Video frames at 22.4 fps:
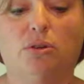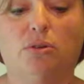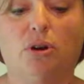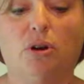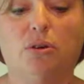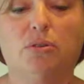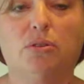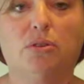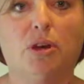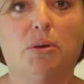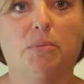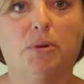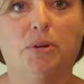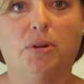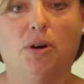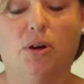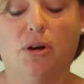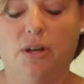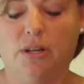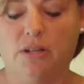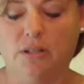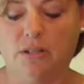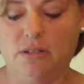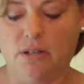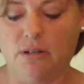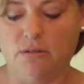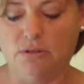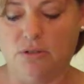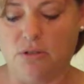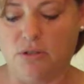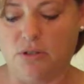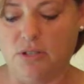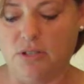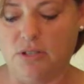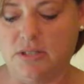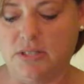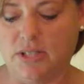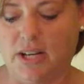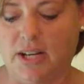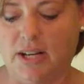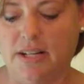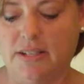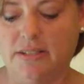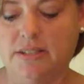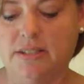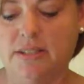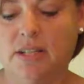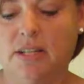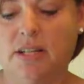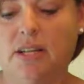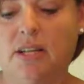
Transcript: growth coming on, those are good signs.